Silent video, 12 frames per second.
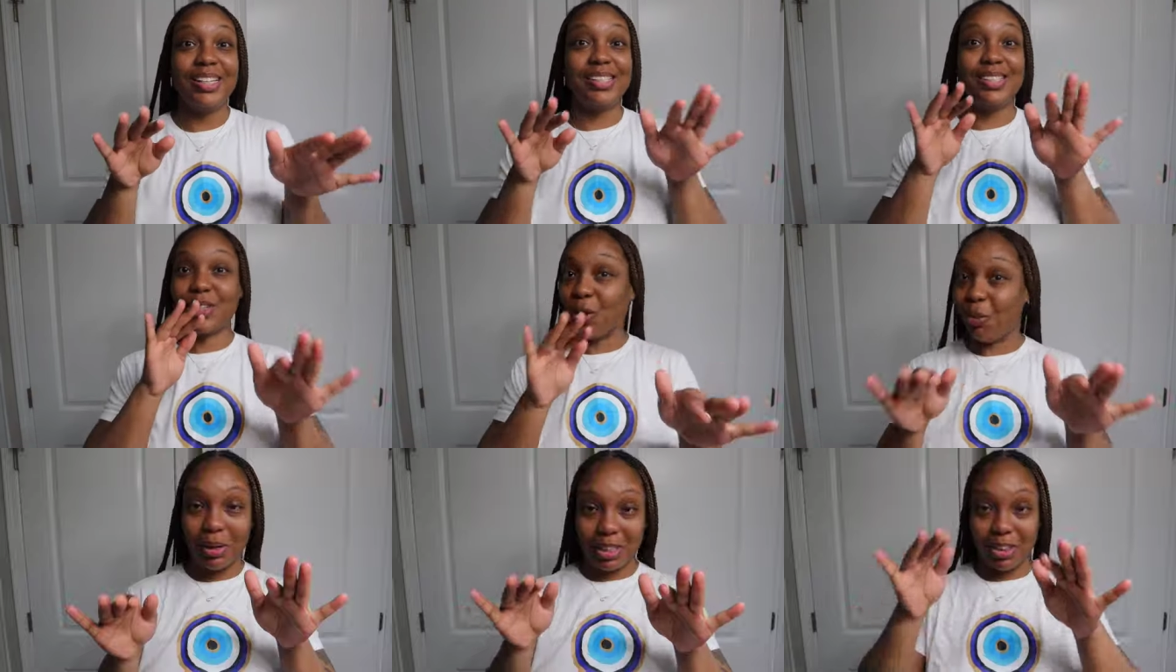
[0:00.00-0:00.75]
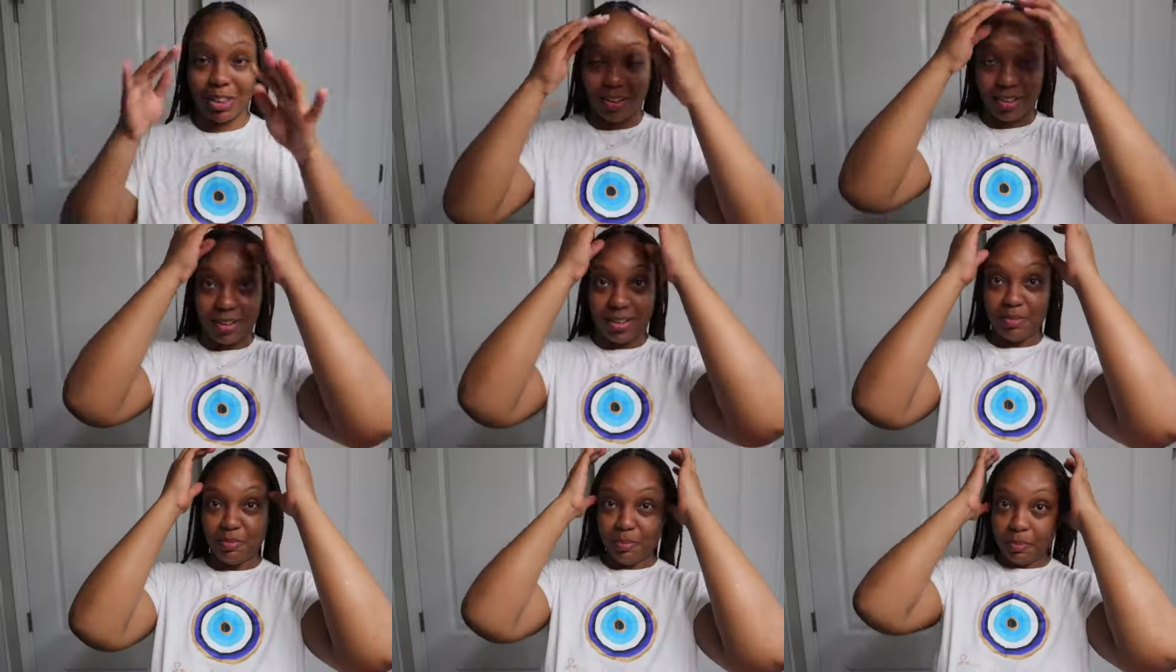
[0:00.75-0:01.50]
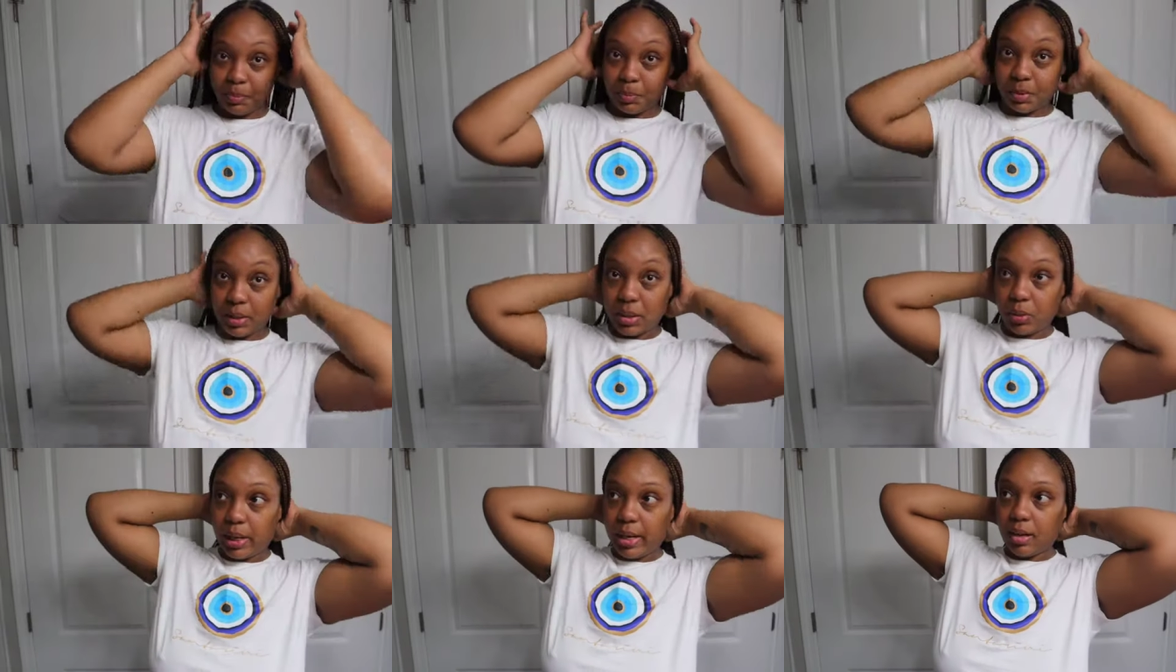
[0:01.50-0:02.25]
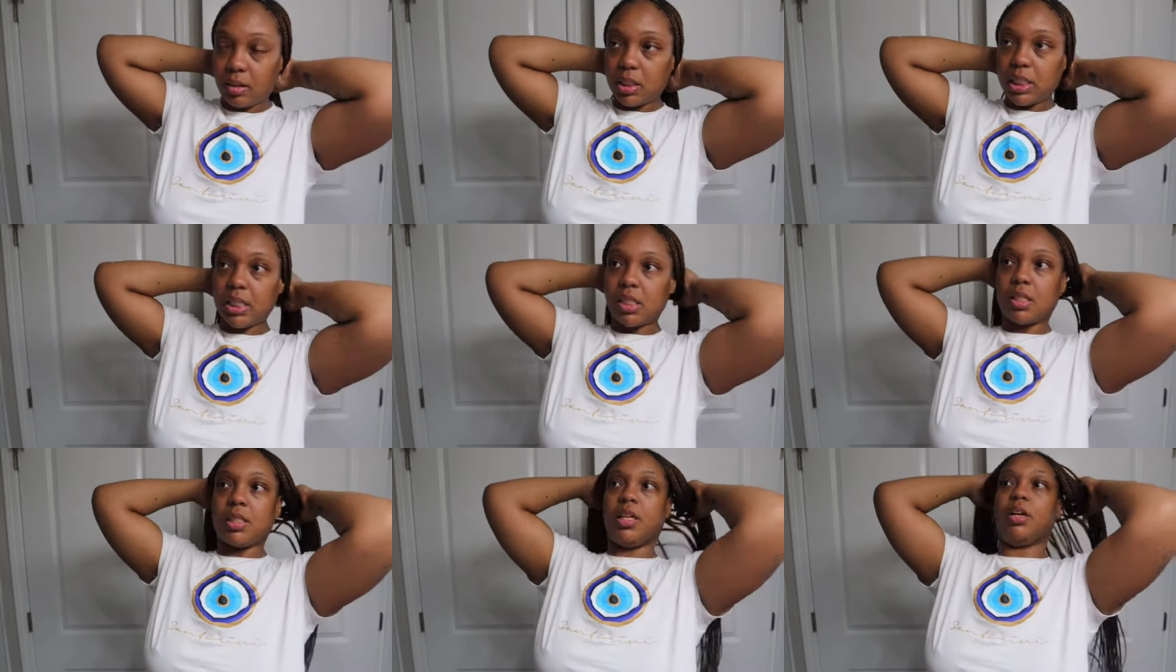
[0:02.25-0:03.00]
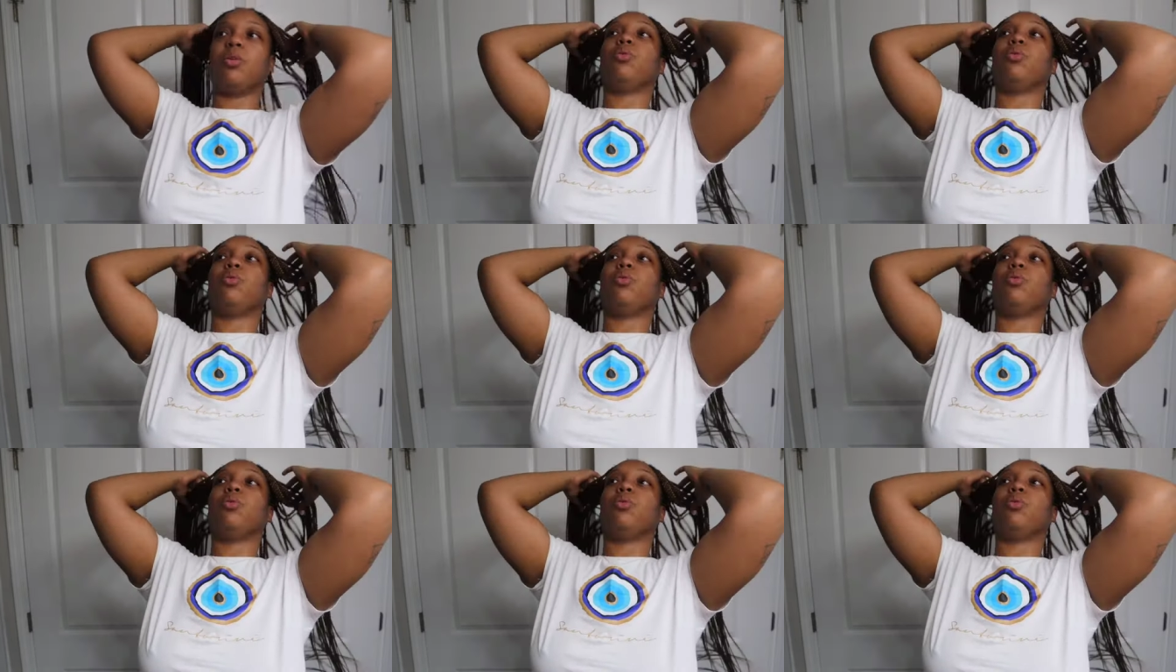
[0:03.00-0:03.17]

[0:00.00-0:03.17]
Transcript: so much, y'all. So yeah, just you know,